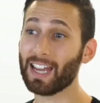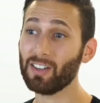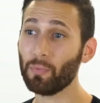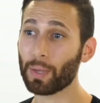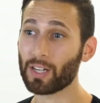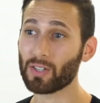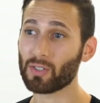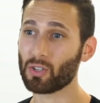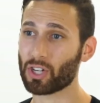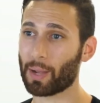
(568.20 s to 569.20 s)
end of
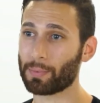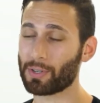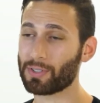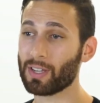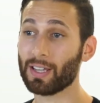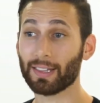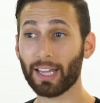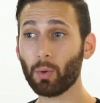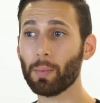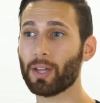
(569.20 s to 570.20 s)
pages or chapters,
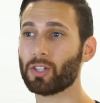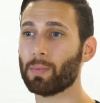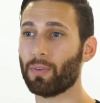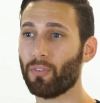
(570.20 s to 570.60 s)
like we mentioned